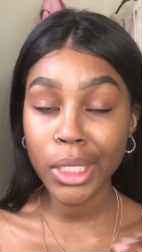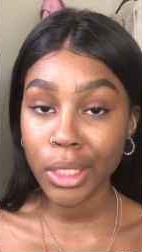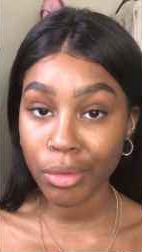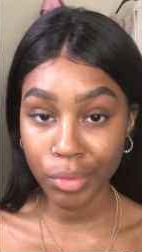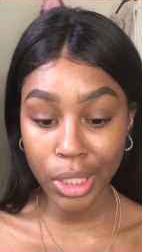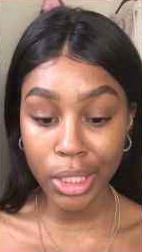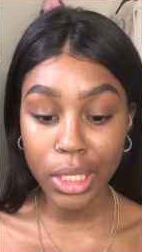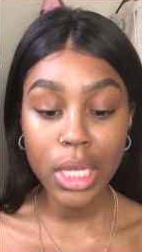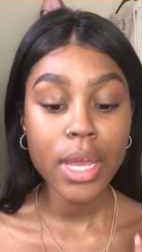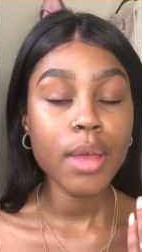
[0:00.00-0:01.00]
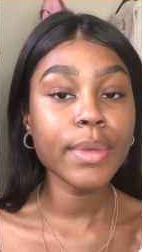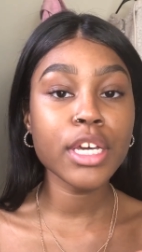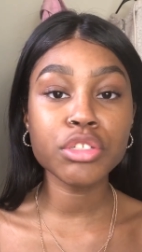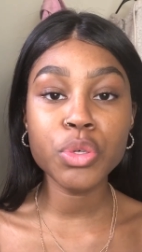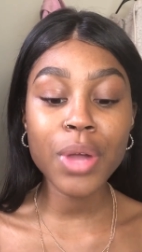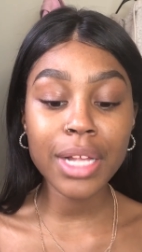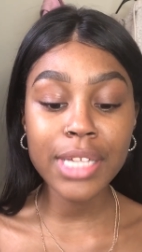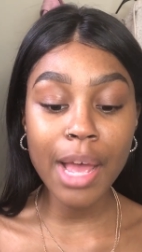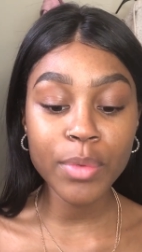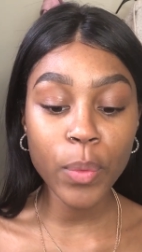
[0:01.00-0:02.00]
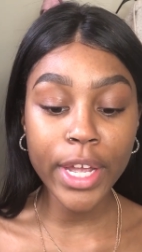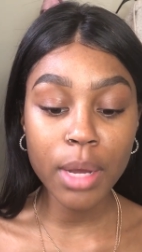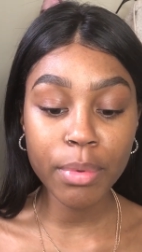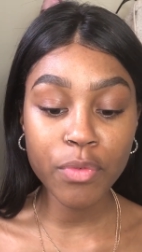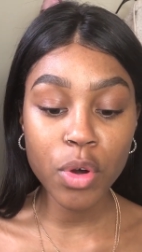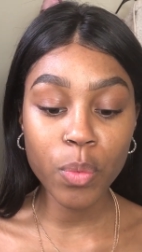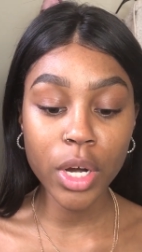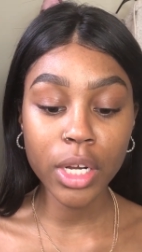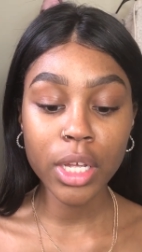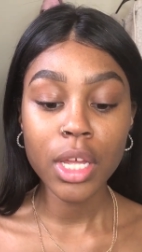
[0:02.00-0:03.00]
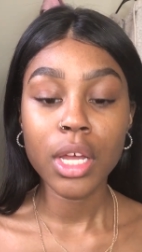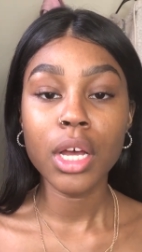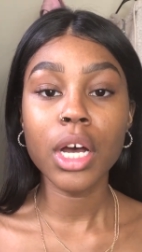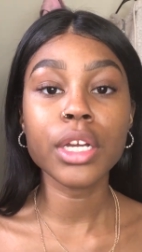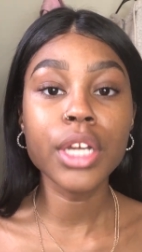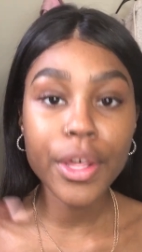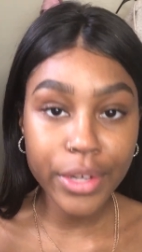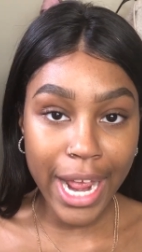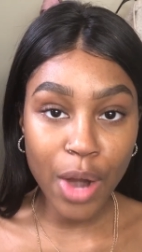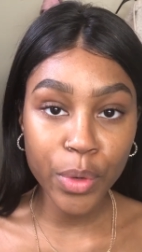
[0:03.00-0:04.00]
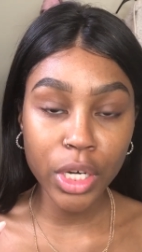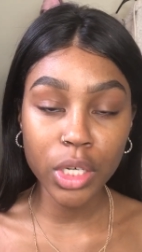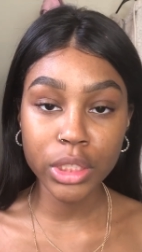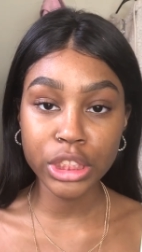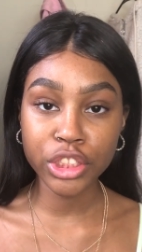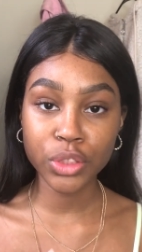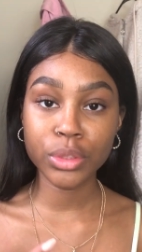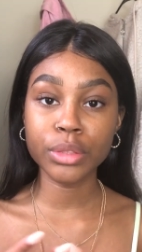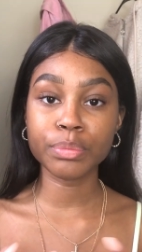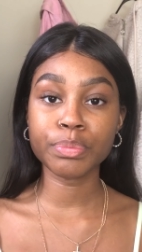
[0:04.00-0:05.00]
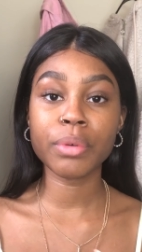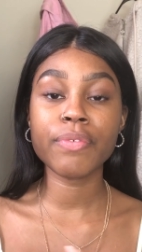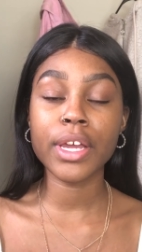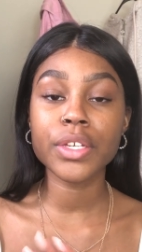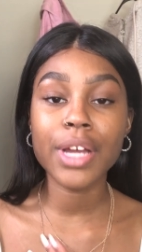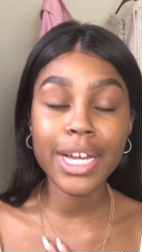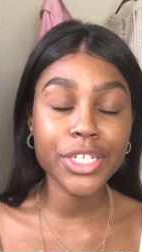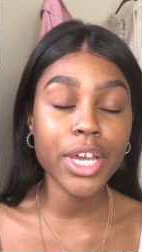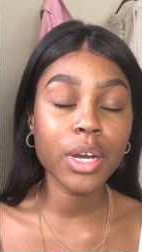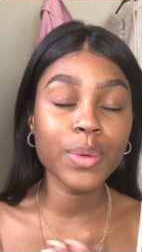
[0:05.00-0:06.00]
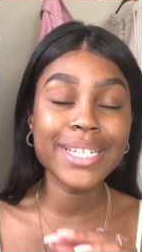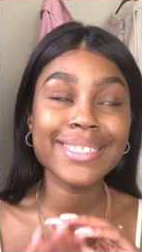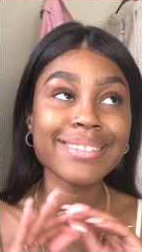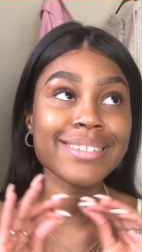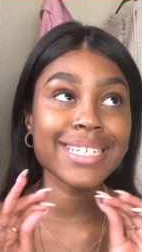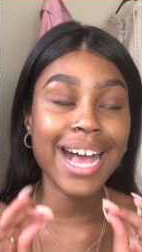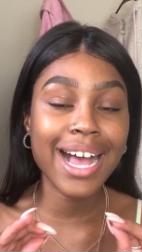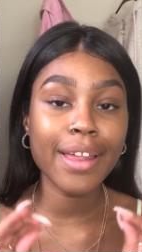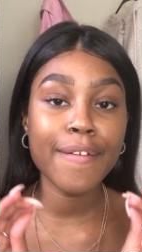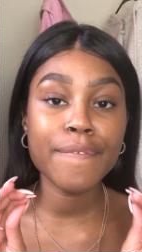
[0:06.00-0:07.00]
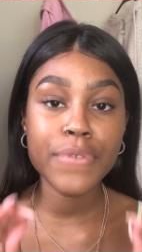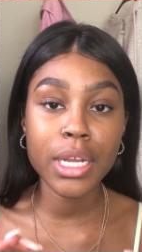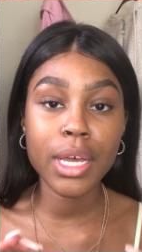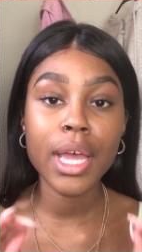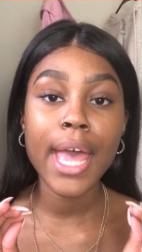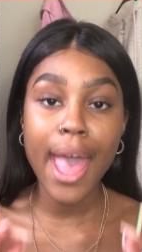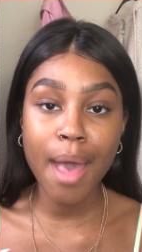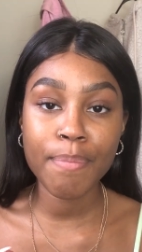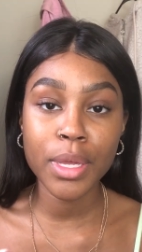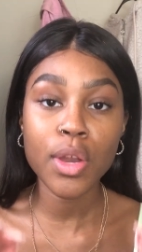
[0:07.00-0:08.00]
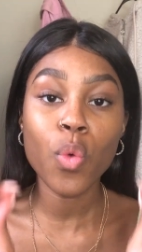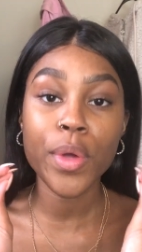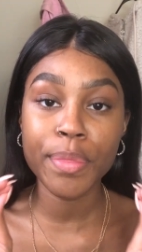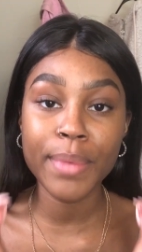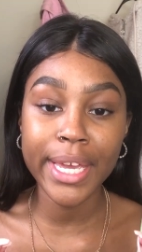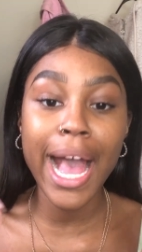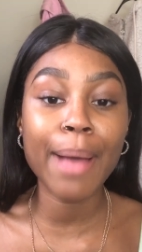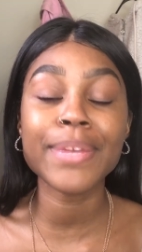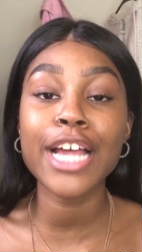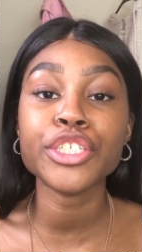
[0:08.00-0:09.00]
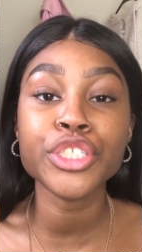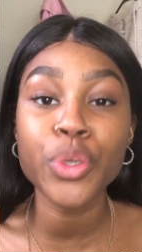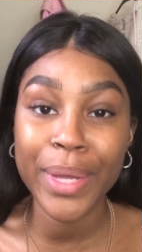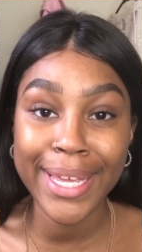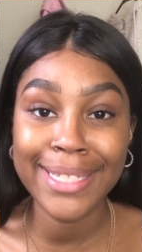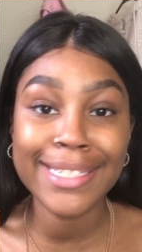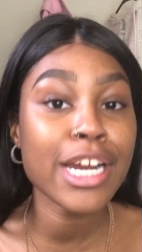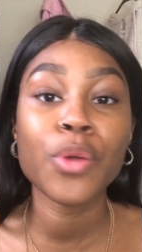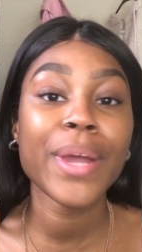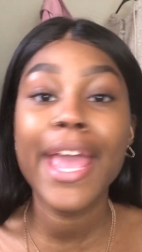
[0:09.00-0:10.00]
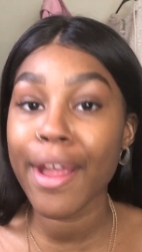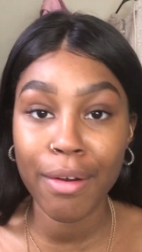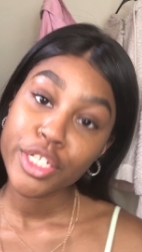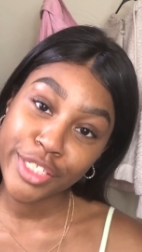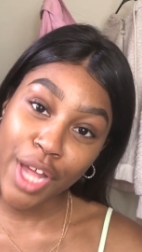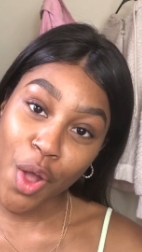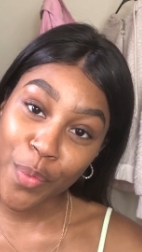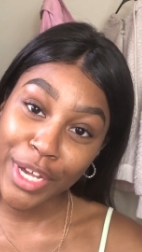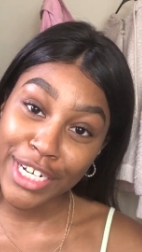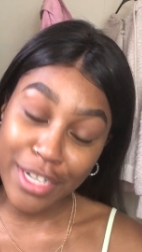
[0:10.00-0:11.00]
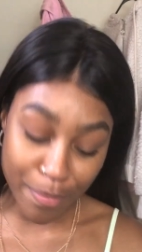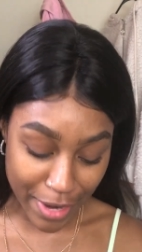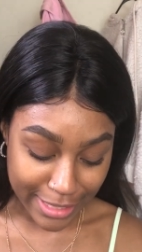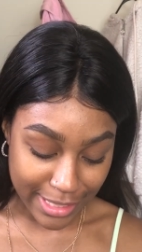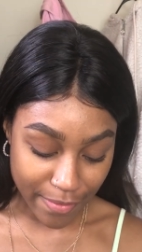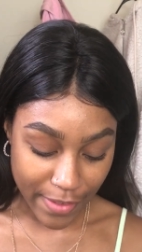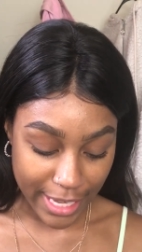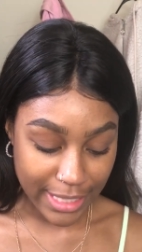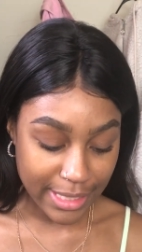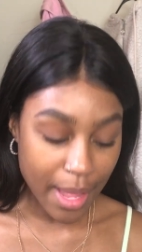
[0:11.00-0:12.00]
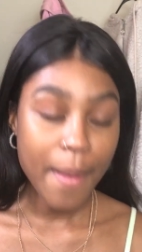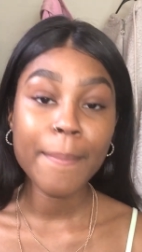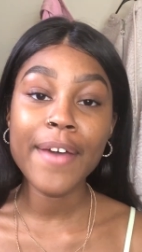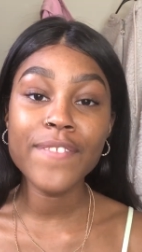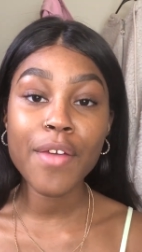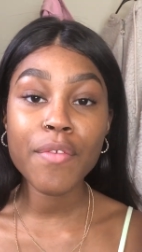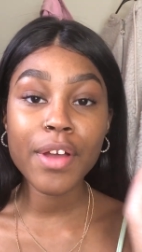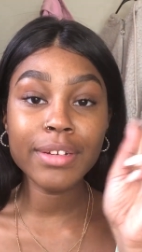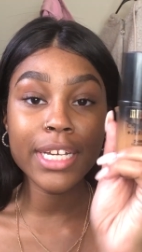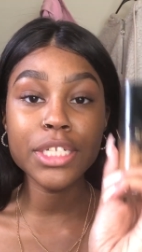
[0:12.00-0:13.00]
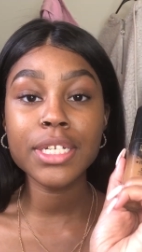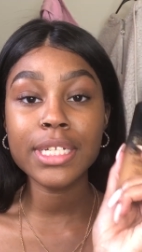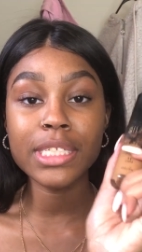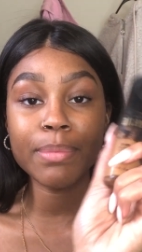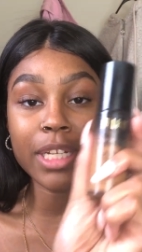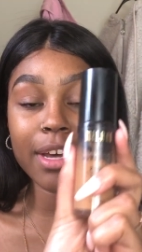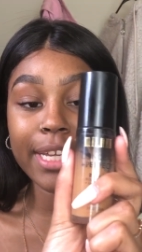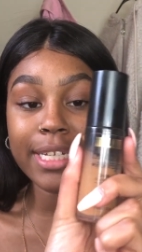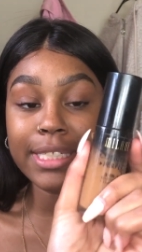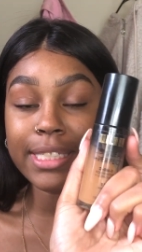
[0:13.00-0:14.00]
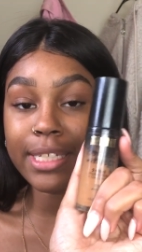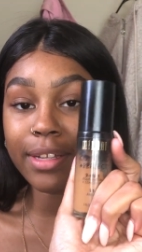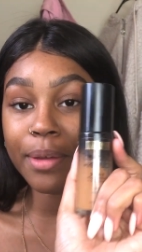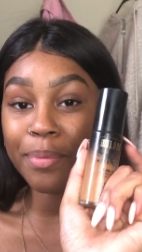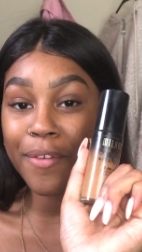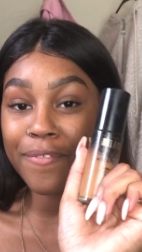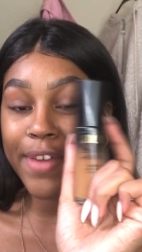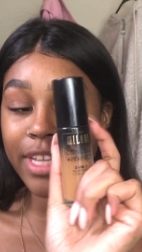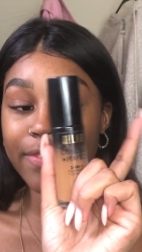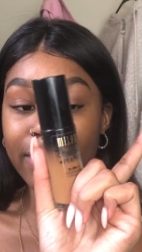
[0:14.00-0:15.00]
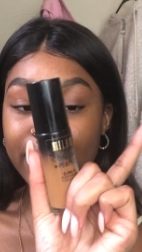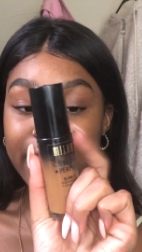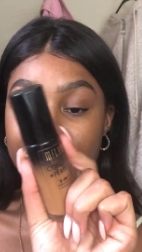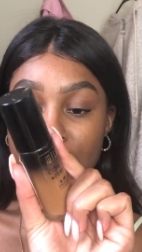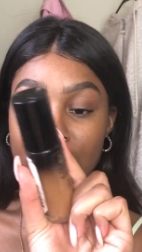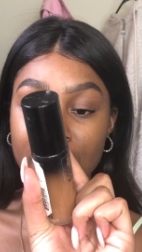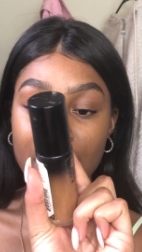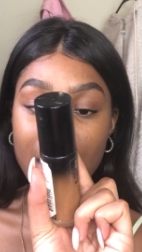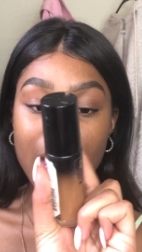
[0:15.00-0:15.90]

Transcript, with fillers: Period. Because who got time to wake up before work, another hour early so you can perfect your eyeshadow. It's not gonna happen with me. I'm not doing it and I don't care. So we're gonna jump right to the face. My favorite foundation is the Milani Conceal and Perfect Foundation.